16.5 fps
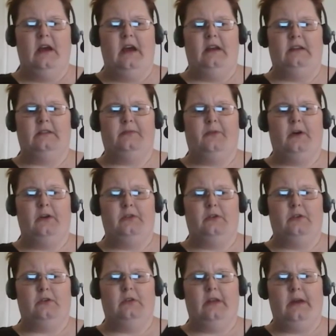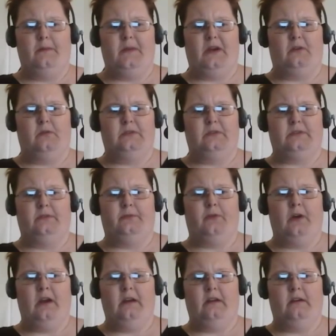And his father Lamech was
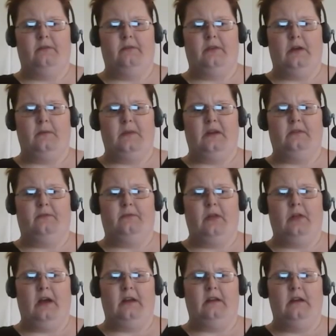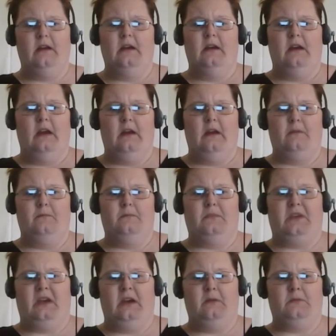afraid of him and fled and
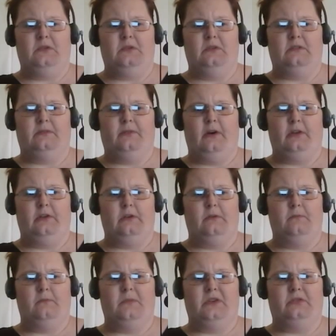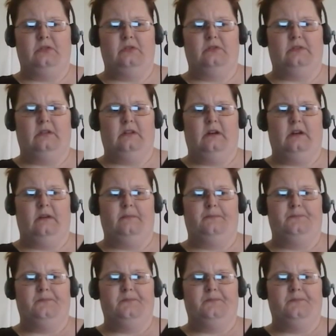came to his father Methuselah,